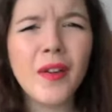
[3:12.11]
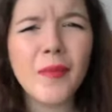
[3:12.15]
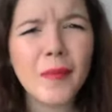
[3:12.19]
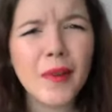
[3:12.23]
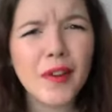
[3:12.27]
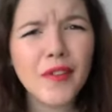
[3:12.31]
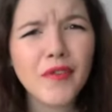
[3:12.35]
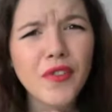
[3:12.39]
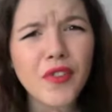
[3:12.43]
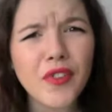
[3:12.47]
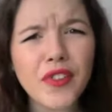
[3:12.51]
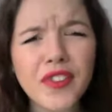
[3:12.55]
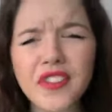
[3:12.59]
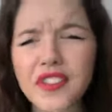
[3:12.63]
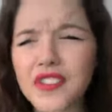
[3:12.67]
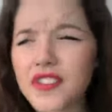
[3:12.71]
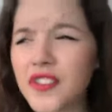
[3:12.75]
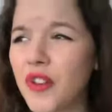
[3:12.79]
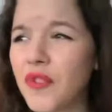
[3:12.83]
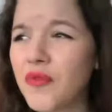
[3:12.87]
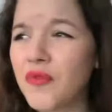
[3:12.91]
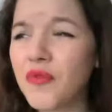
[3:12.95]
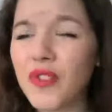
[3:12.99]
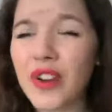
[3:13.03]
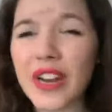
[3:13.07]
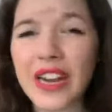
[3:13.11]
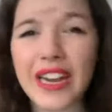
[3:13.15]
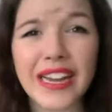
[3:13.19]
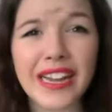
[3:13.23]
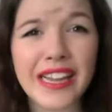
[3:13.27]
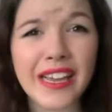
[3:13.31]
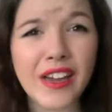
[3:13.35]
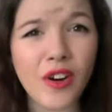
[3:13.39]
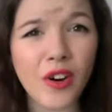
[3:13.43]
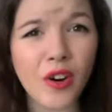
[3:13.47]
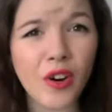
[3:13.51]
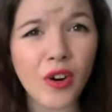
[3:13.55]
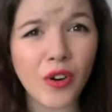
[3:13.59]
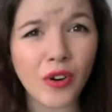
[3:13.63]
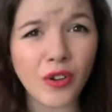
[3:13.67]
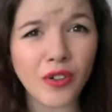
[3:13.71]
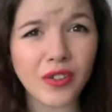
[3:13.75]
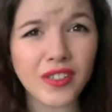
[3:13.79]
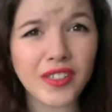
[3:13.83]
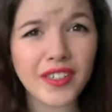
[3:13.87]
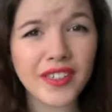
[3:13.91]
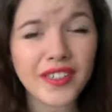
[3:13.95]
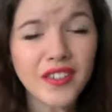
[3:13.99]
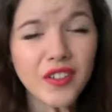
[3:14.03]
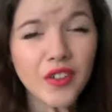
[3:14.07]
My voice has gone really
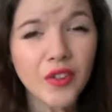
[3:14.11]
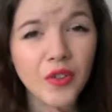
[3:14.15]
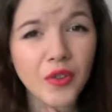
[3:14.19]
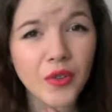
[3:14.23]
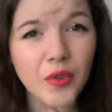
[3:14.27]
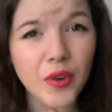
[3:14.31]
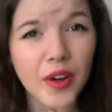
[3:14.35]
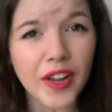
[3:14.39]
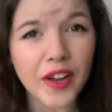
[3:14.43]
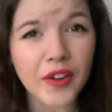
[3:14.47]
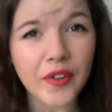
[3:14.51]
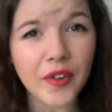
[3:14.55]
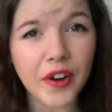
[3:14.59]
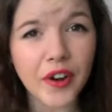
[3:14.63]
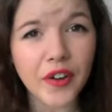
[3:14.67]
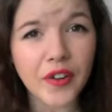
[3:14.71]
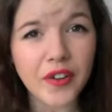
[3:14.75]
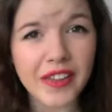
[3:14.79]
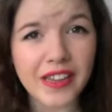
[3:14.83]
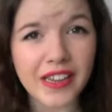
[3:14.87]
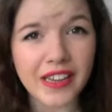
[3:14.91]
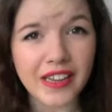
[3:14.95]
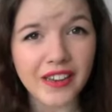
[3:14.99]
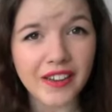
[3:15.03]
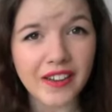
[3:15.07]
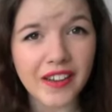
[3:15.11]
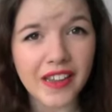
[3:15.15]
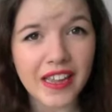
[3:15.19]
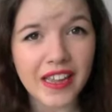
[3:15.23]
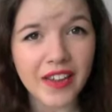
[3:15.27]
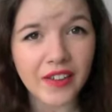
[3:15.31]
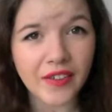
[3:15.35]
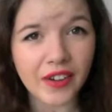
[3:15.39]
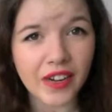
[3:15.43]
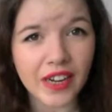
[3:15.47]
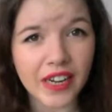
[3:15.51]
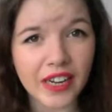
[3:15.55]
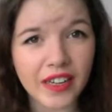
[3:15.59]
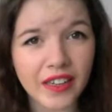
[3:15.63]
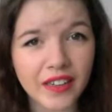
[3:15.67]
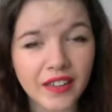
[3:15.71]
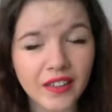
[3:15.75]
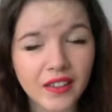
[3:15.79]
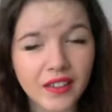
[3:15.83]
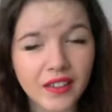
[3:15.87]
odd. It's gone quite croaky. Can you hear it?